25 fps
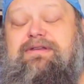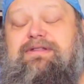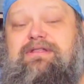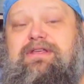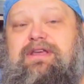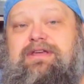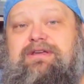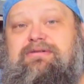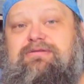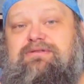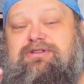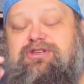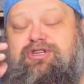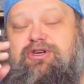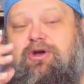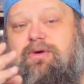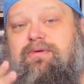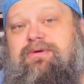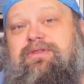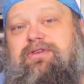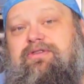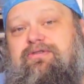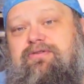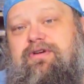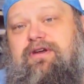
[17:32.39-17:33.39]
Like, show
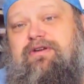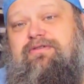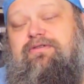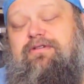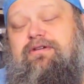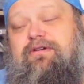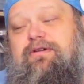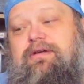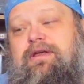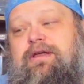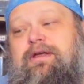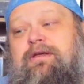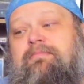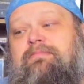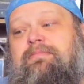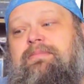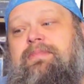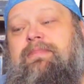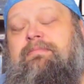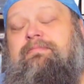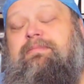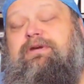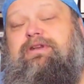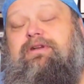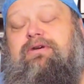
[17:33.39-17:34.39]
with the treasure,
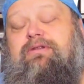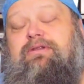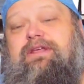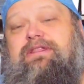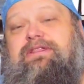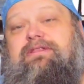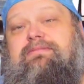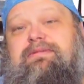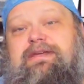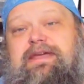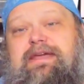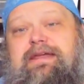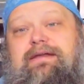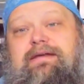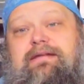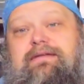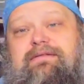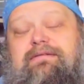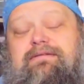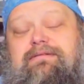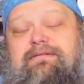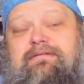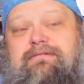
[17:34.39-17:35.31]
but don't let them get it.